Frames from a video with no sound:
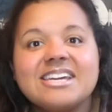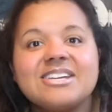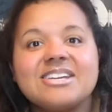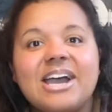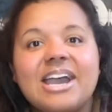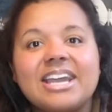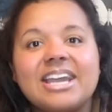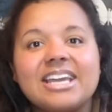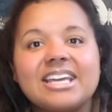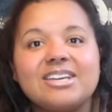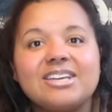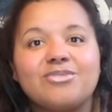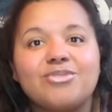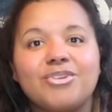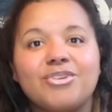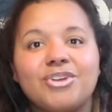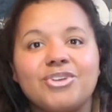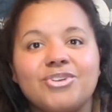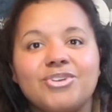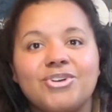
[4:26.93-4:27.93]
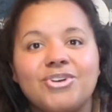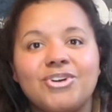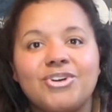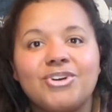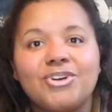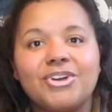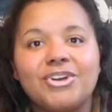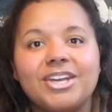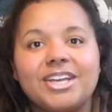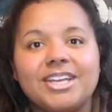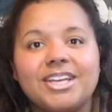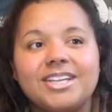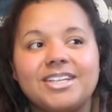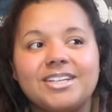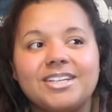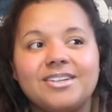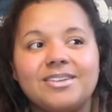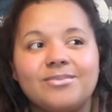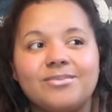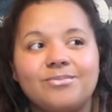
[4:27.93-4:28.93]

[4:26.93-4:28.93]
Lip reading: Like if you're in